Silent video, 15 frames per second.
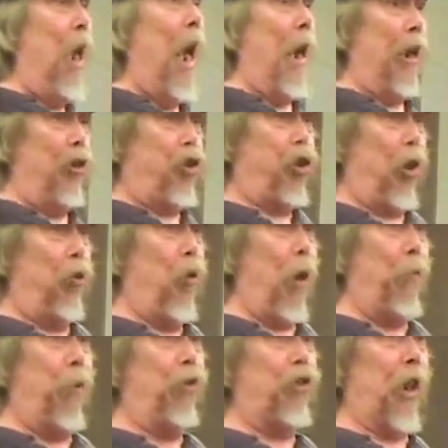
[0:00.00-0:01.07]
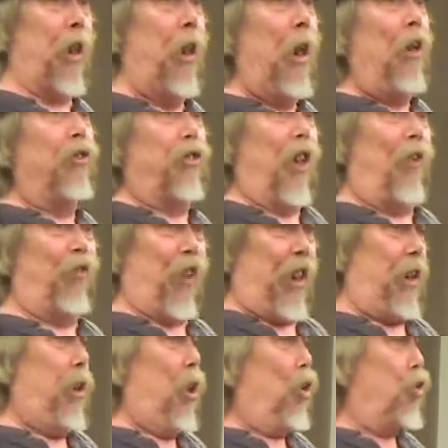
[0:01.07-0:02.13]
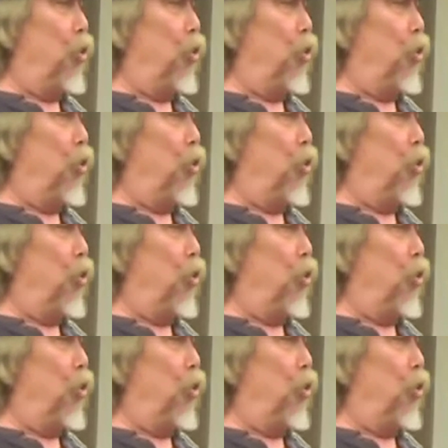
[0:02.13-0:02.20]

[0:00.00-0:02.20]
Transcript: and it should represent something